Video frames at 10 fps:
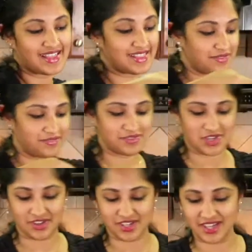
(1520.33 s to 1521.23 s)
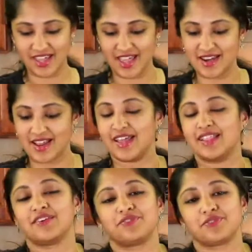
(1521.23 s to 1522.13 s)
I love talking and I
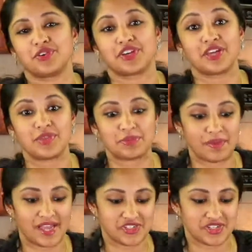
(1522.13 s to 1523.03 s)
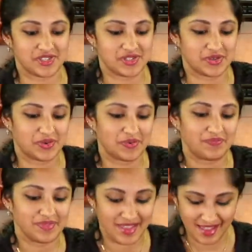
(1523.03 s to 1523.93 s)
love cooking with passion. So
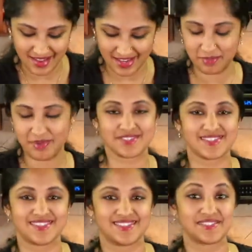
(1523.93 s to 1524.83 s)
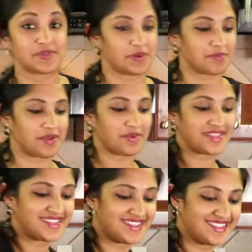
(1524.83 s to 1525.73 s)
it depends. Who am I with?